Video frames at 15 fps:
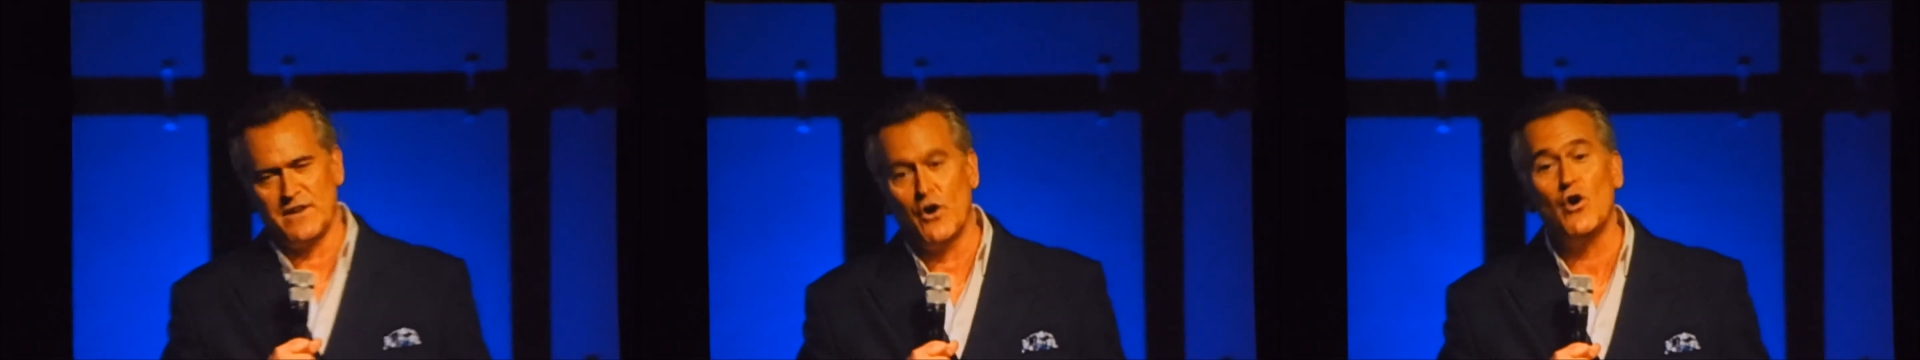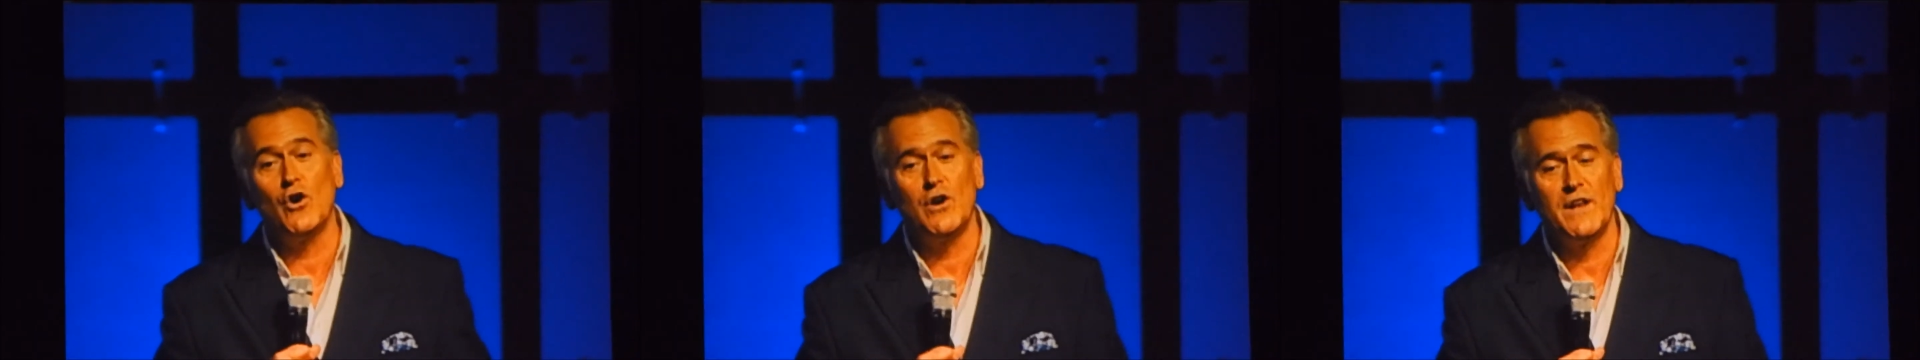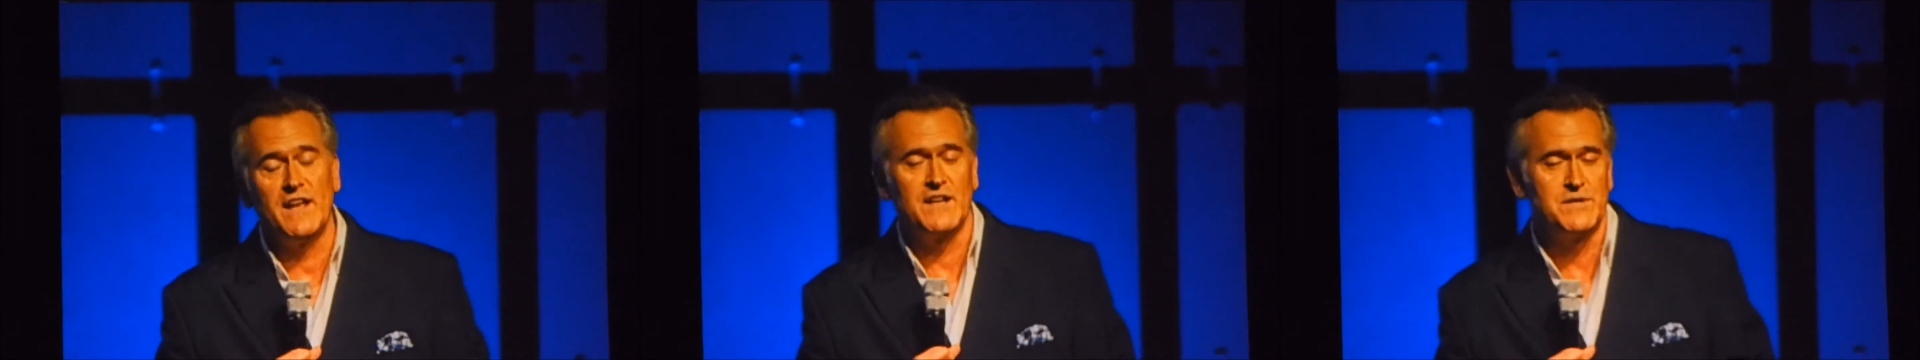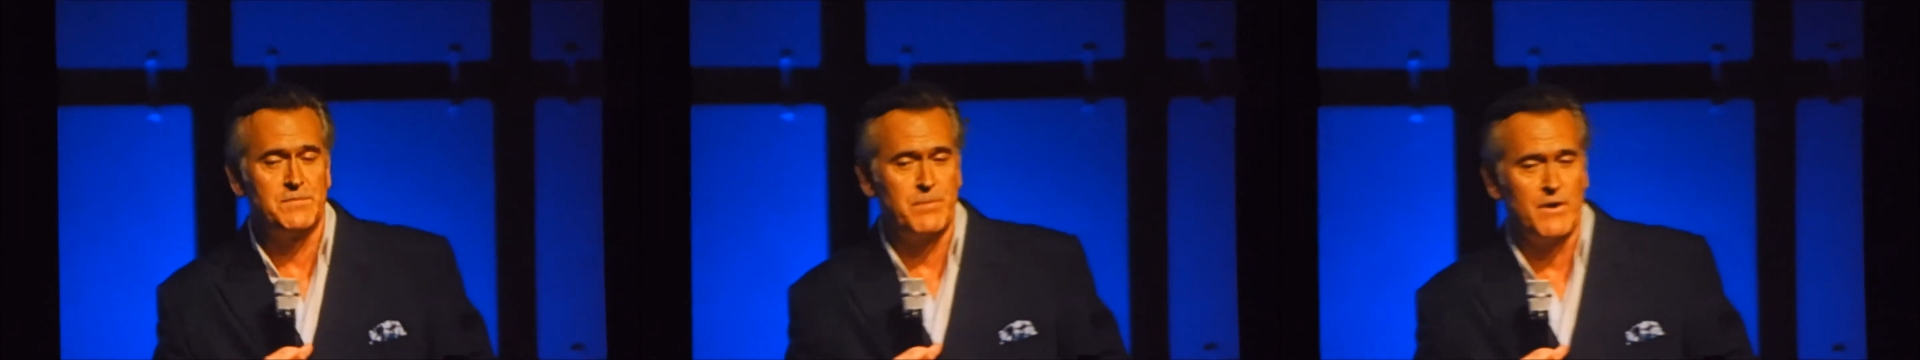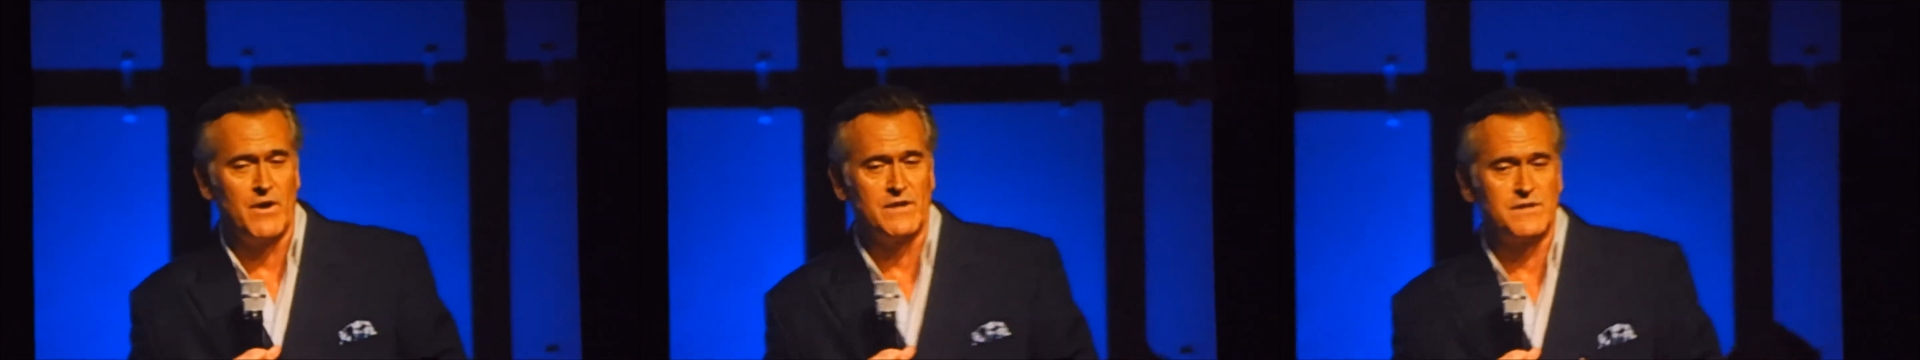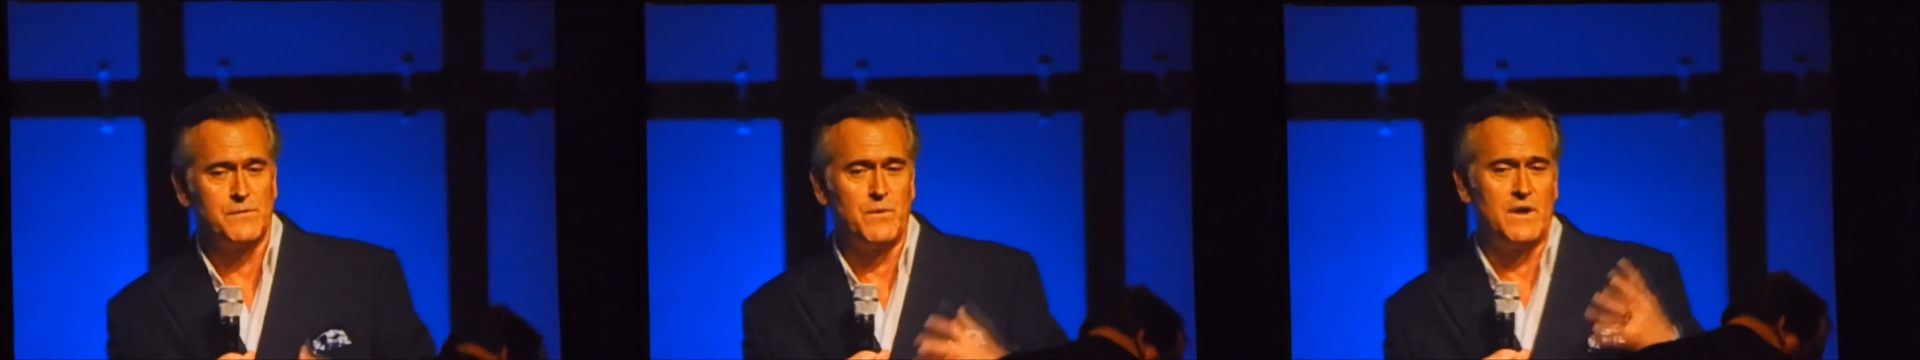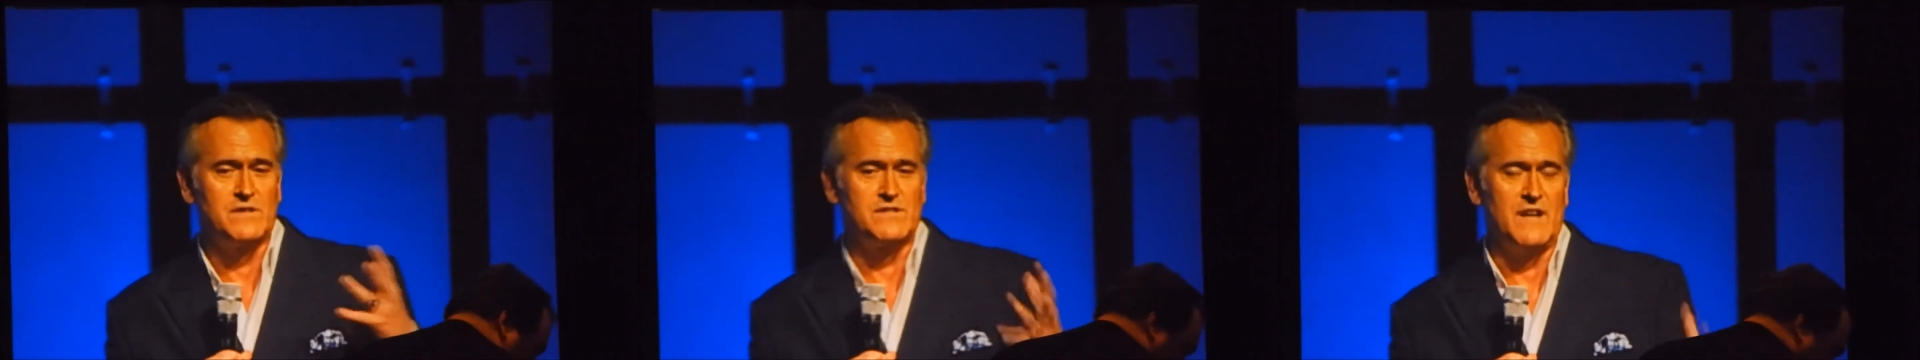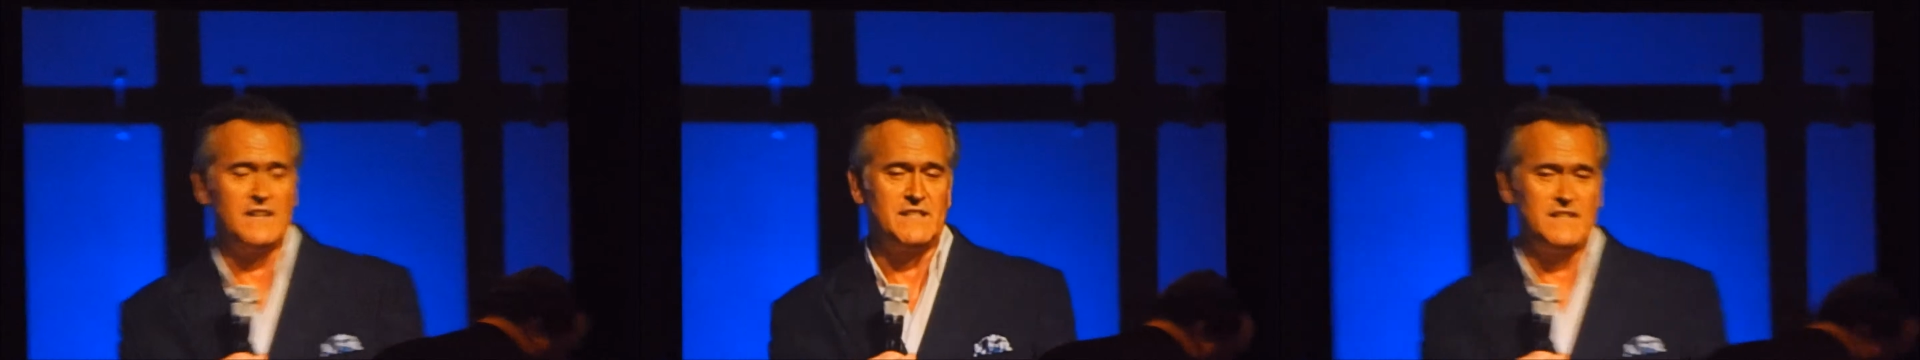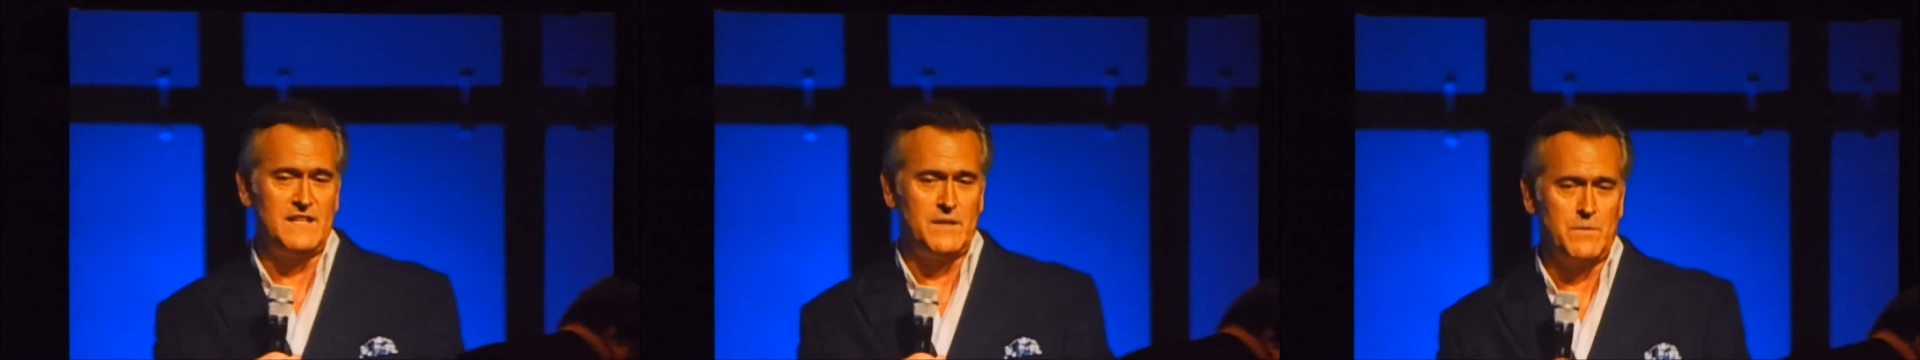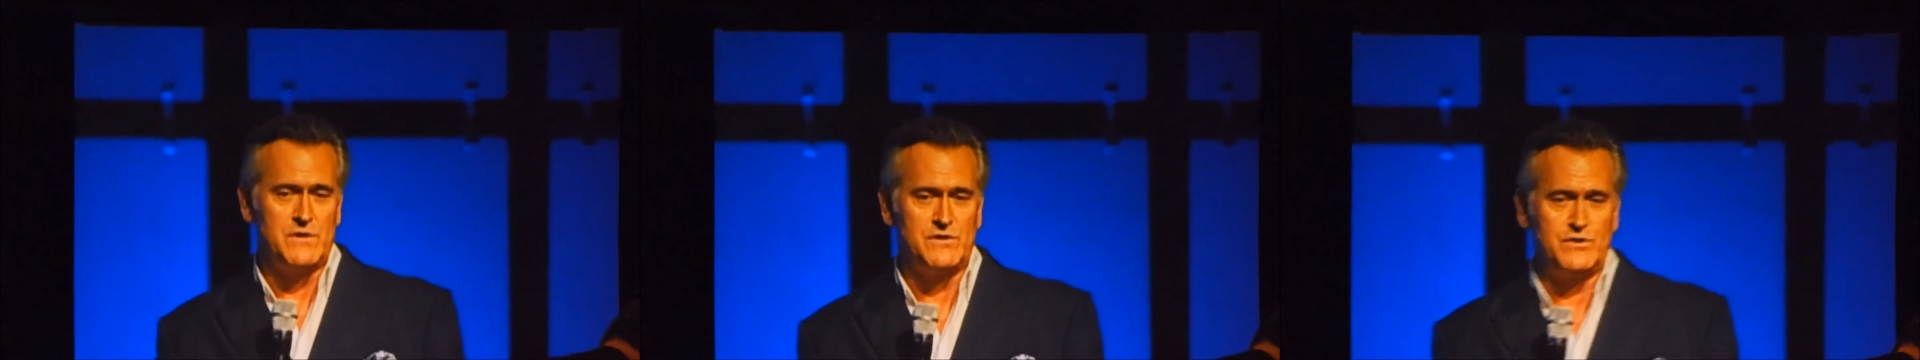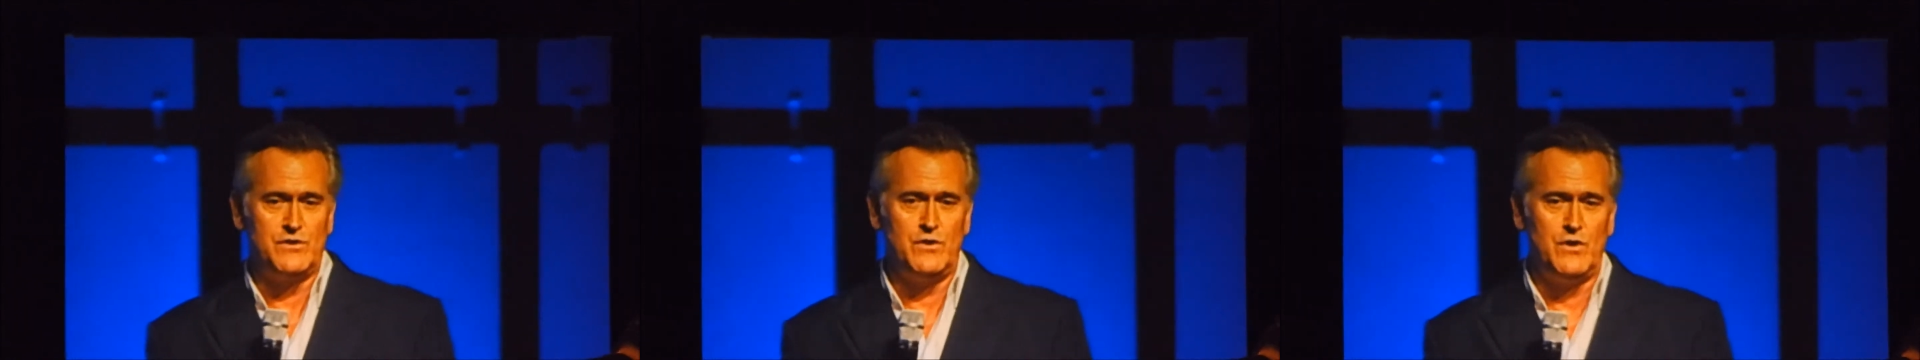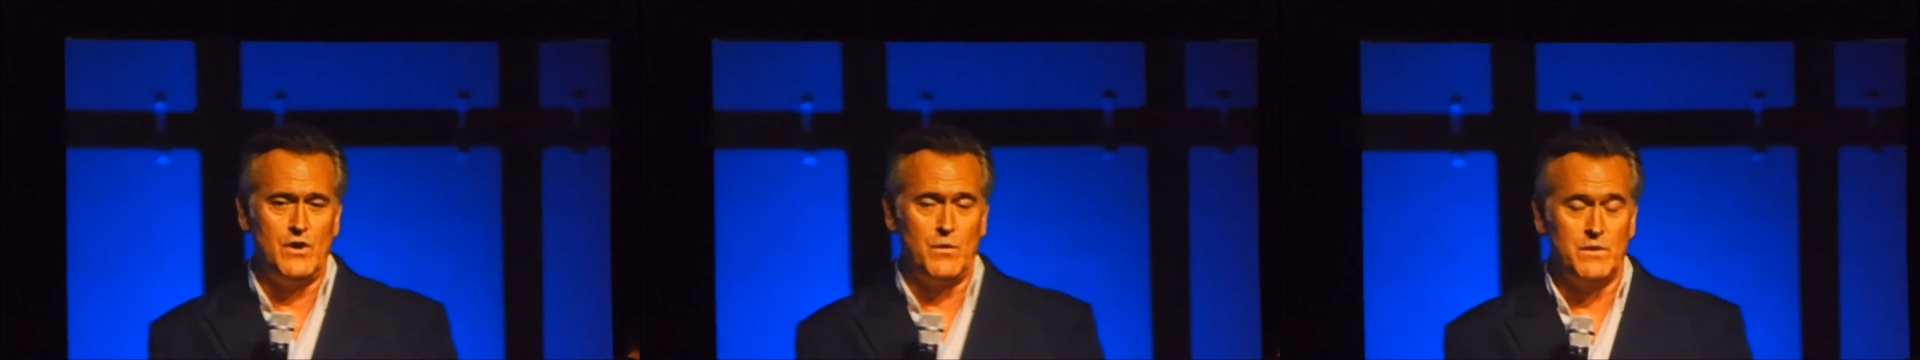an early experience of what it's like to deal with a studio,